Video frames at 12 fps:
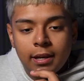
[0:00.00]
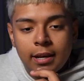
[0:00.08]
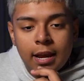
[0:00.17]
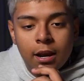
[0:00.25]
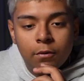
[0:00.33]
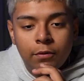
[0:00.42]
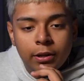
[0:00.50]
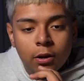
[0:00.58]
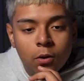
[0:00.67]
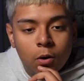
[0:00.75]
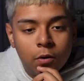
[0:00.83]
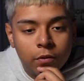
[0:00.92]
Now, if we
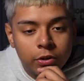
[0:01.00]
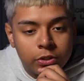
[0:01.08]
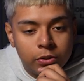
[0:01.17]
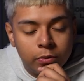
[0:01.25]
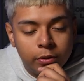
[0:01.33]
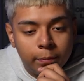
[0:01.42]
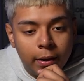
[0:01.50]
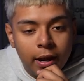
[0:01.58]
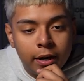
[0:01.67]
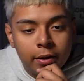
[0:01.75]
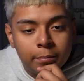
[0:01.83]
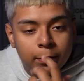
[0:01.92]
go over to the
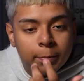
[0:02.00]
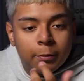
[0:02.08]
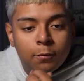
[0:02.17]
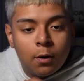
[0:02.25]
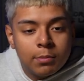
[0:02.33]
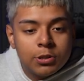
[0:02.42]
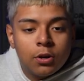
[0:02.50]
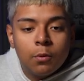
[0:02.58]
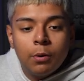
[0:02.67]
bottom, the performance goal,